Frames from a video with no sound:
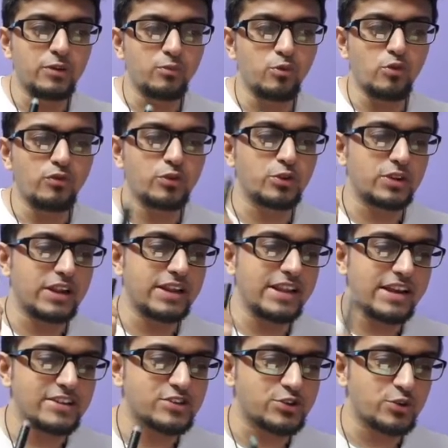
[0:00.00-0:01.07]
and we will
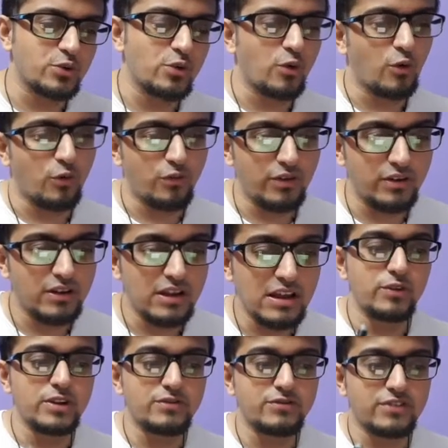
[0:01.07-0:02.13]
move to the next row
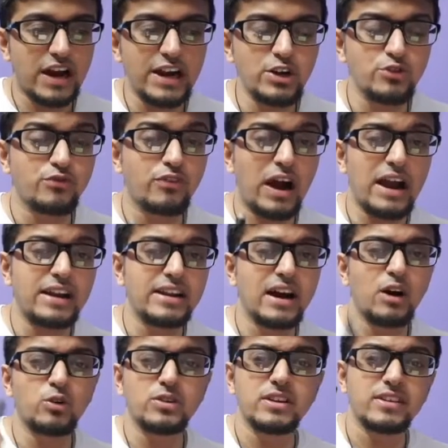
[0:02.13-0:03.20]
and we will try to
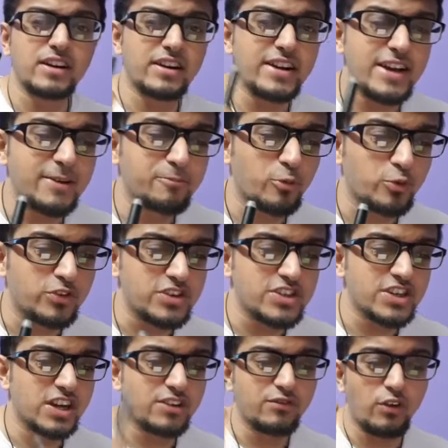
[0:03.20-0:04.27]
find out the
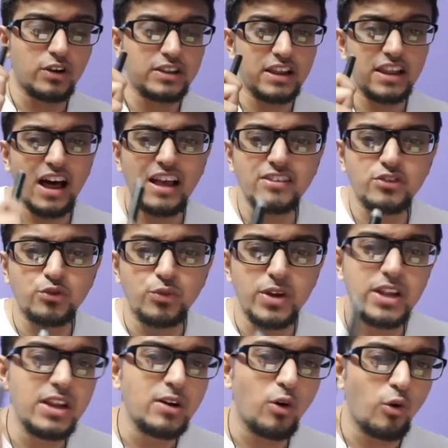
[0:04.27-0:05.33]
correct position for the
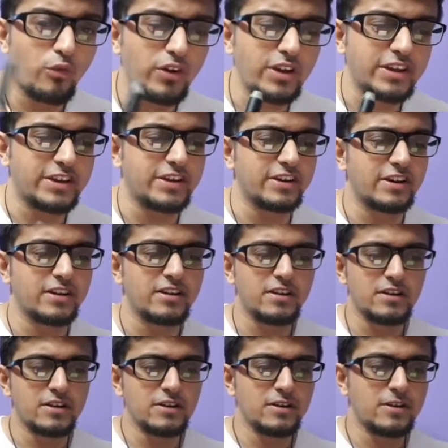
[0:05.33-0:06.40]
last queen over
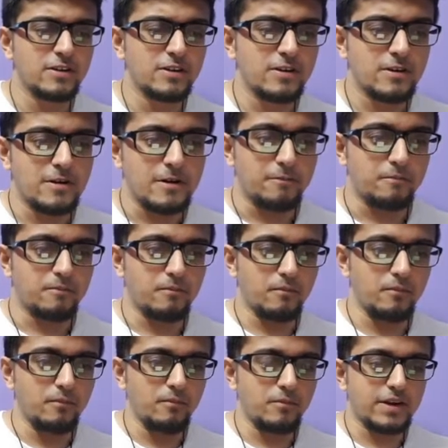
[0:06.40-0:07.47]
here.
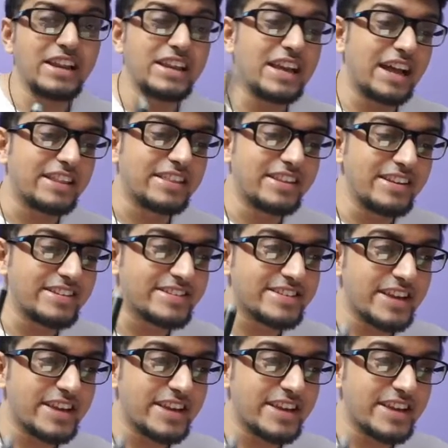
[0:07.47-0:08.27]
And finally